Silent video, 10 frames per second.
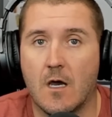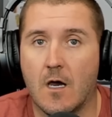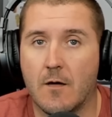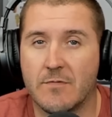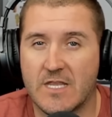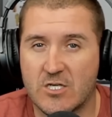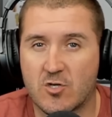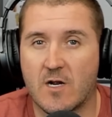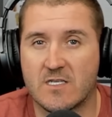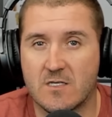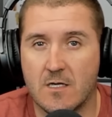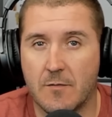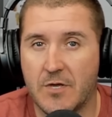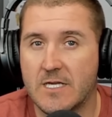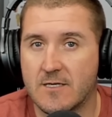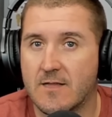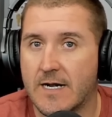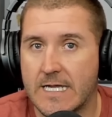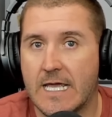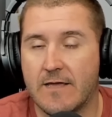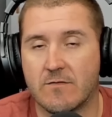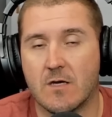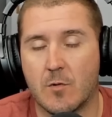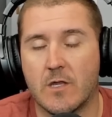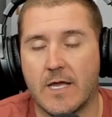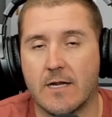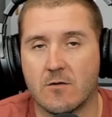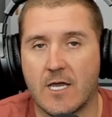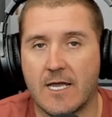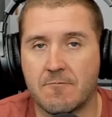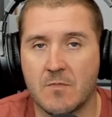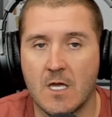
Um, but they trust the opinion that I gave them on that. Okay.